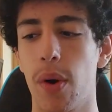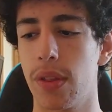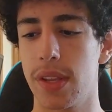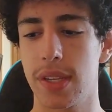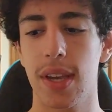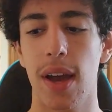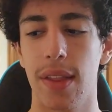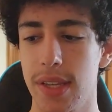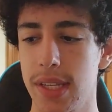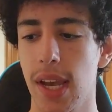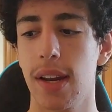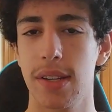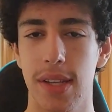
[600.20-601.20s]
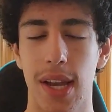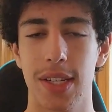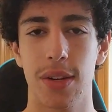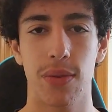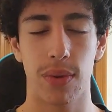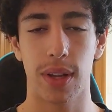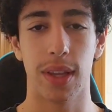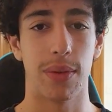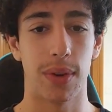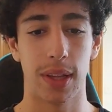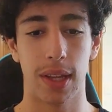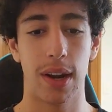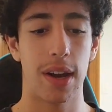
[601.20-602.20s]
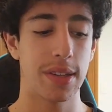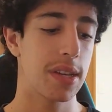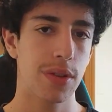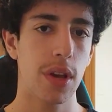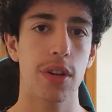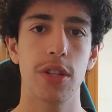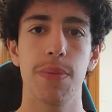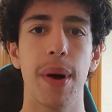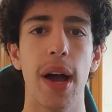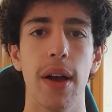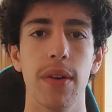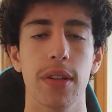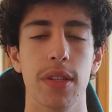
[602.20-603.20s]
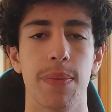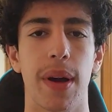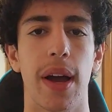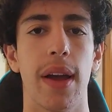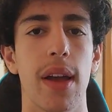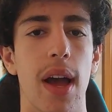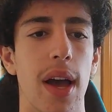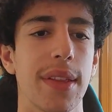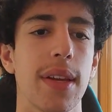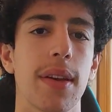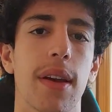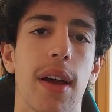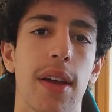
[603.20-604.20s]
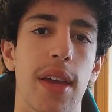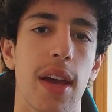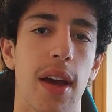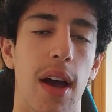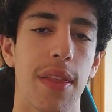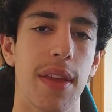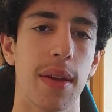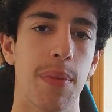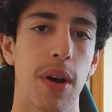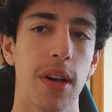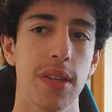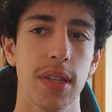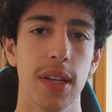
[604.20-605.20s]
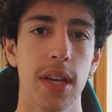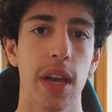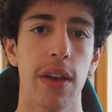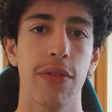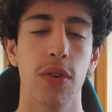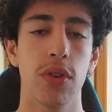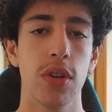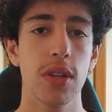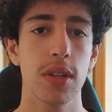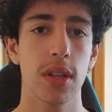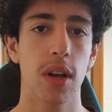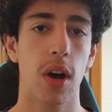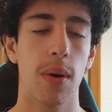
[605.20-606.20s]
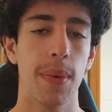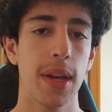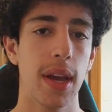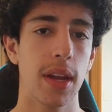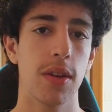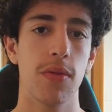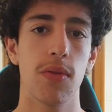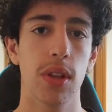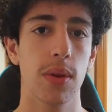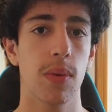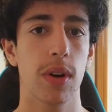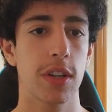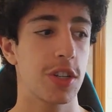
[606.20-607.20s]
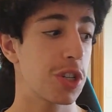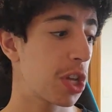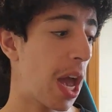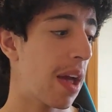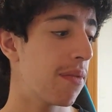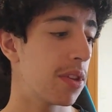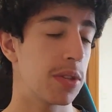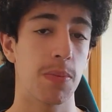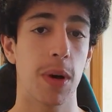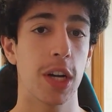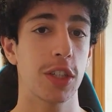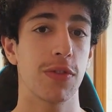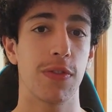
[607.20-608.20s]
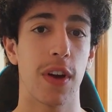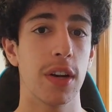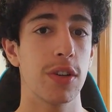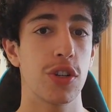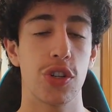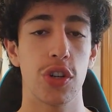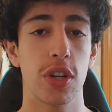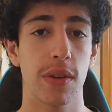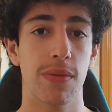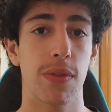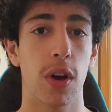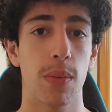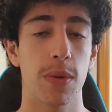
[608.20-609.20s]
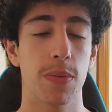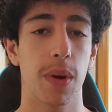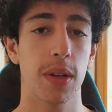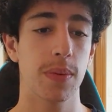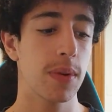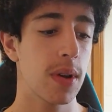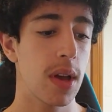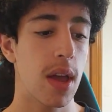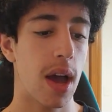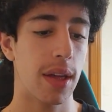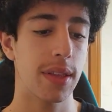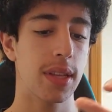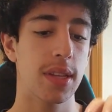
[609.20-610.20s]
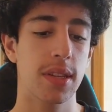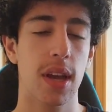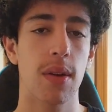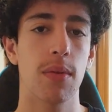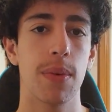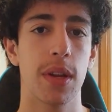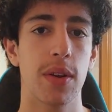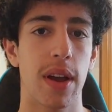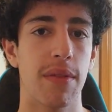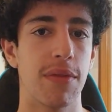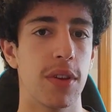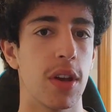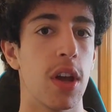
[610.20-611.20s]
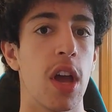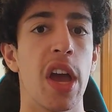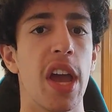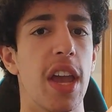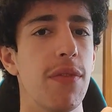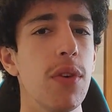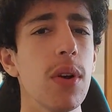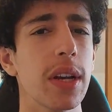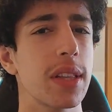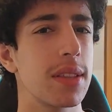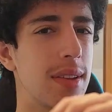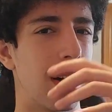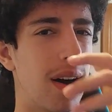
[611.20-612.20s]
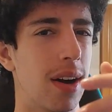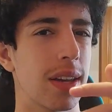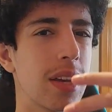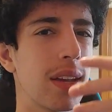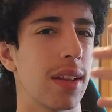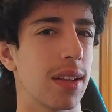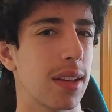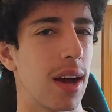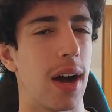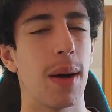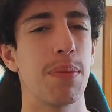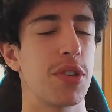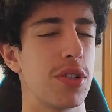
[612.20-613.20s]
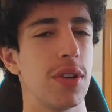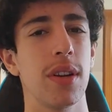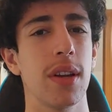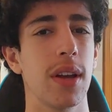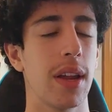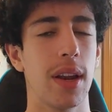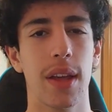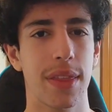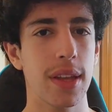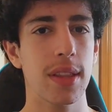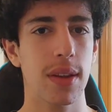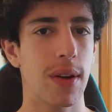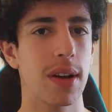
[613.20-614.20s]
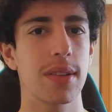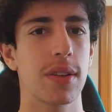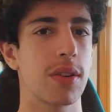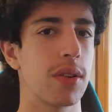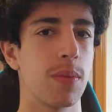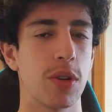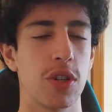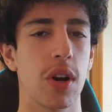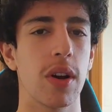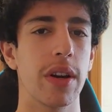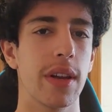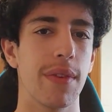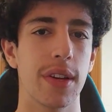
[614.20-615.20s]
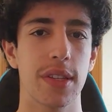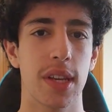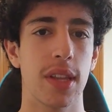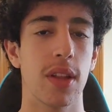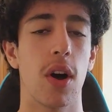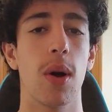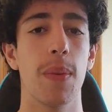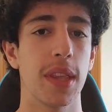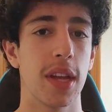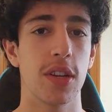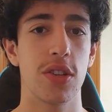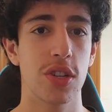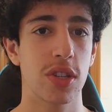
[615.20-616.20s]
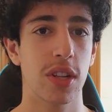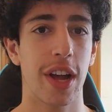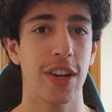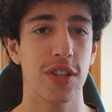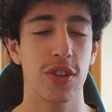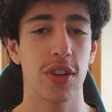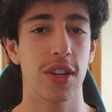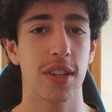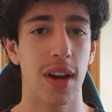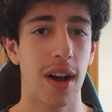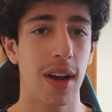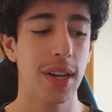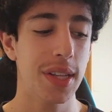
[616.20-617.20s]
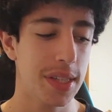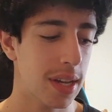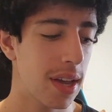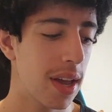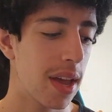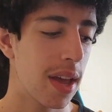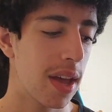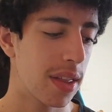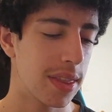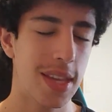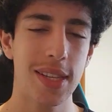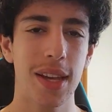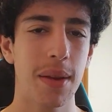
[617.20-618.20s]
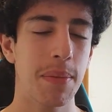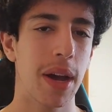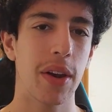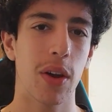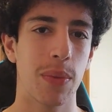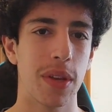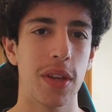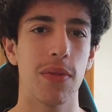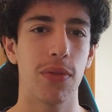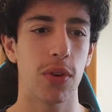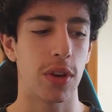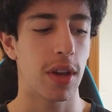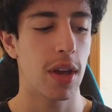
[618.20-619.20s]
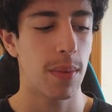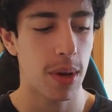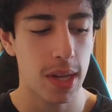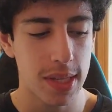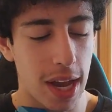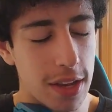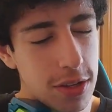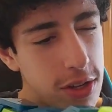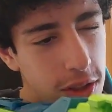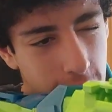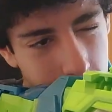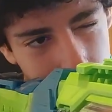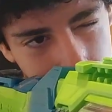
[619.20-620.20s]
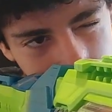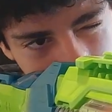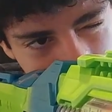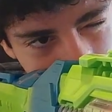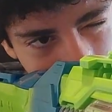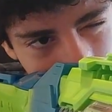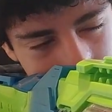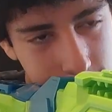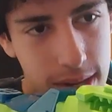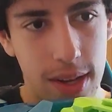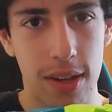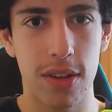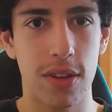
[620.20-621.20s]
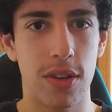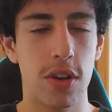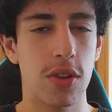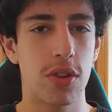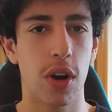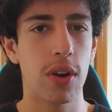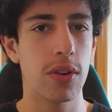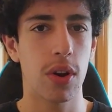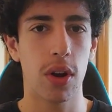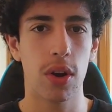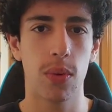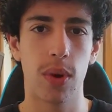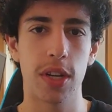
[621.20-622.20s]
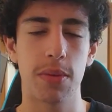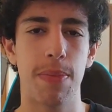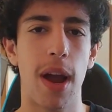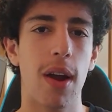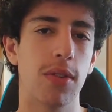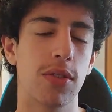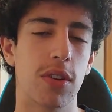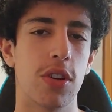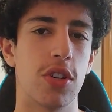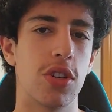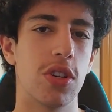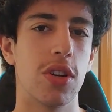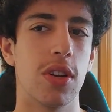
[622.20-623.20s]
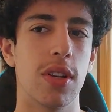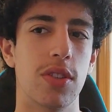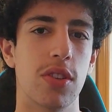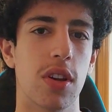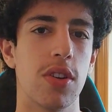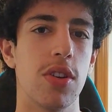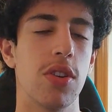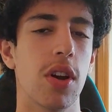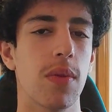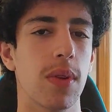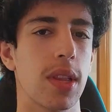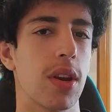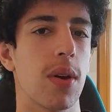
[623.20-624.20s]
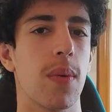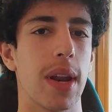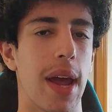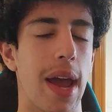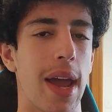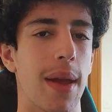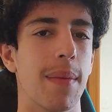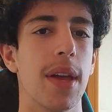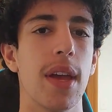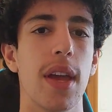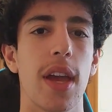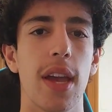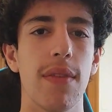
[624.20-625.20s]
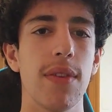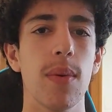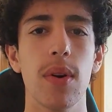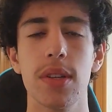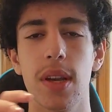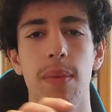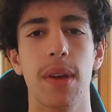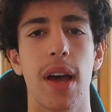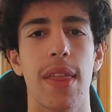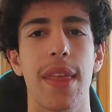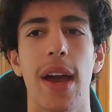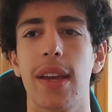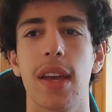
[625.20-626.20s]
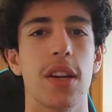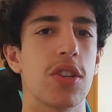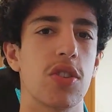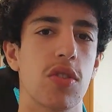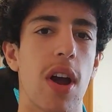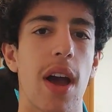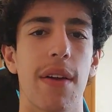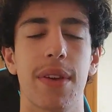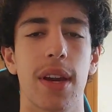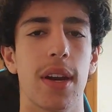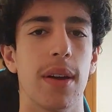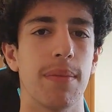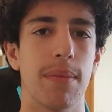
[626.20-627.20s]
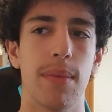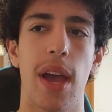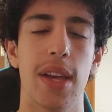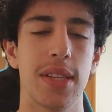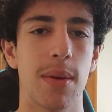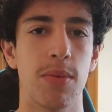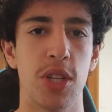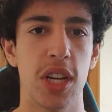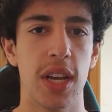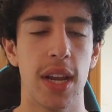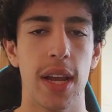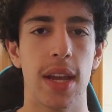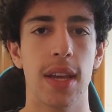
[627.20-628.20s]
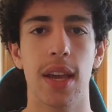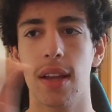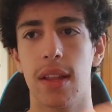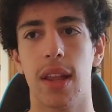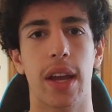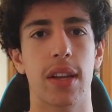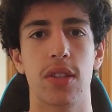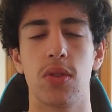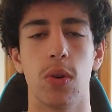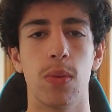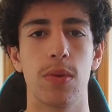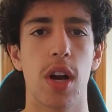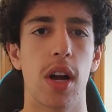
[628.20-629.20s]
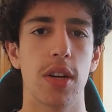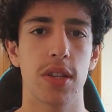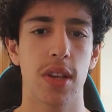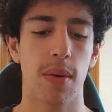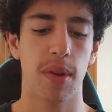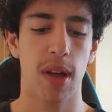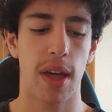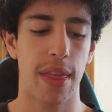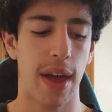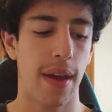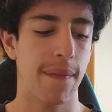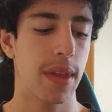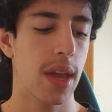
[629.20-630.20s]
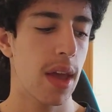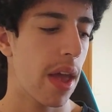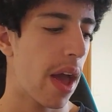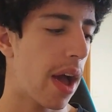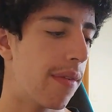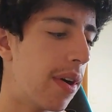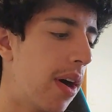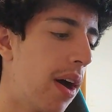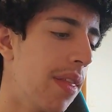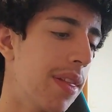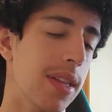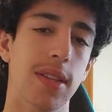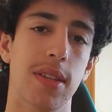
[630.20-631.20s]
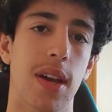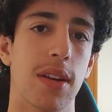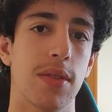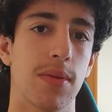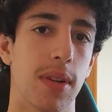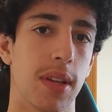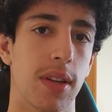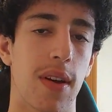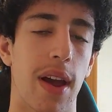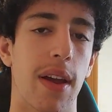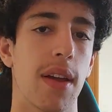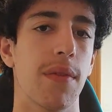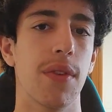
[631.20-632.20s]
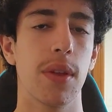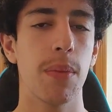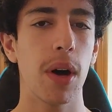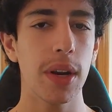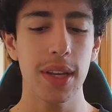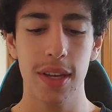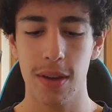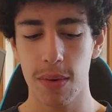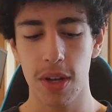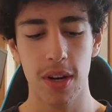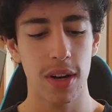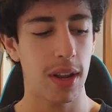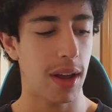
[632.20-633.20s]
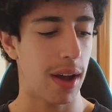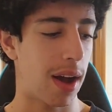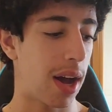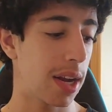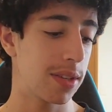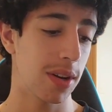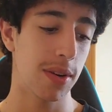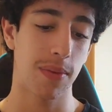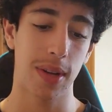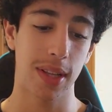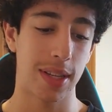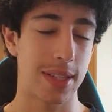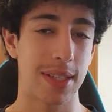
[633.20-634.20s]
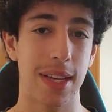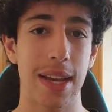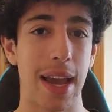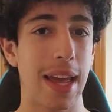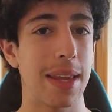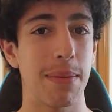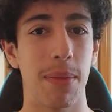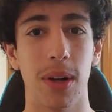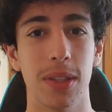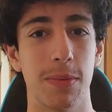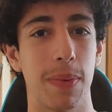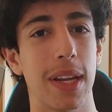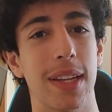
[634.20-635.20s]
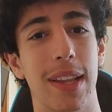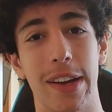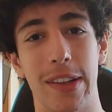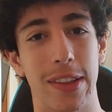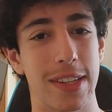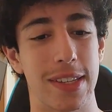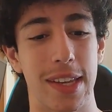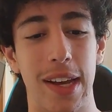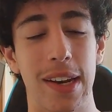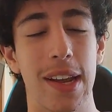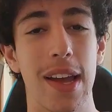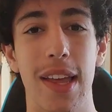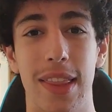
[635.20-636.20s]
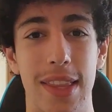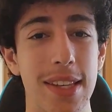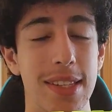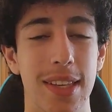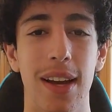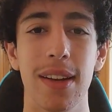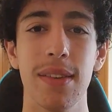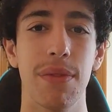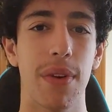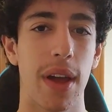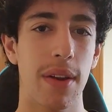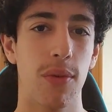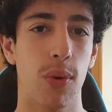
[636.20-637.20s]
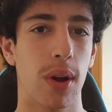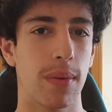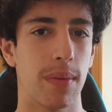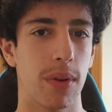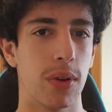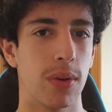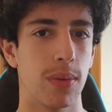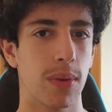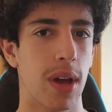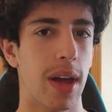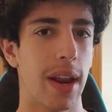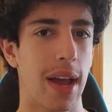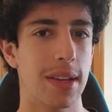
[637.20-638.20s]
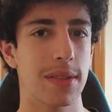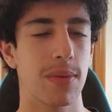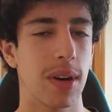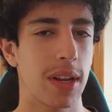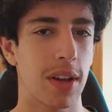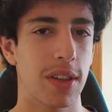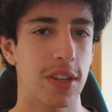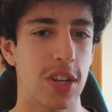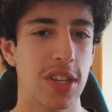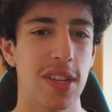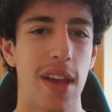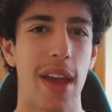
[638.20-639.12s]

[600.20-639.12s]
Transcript: on this gun. This gun is actually really, really nice. So to buy or not to buy? I think personally, if you're new to the hobby and you really want to just have as much fun shooting foam as possible, I think this gun would be great for you. If you're a target cup shooter, and I think there is a good majority of us in the hobby that just like shooting targets, this gun might not be for you, because as you line up your sights, you don't know which barrel is going to shoot, so you don't really know where to aim. If you want something like that, get a Strife, get a SMGE, get like a Storm Charger, something like that. However, I think this gun is really great. For the modding community, I don't really see any mods being done on this gun. This gun, for everyone who kind of hasn't really got the gist,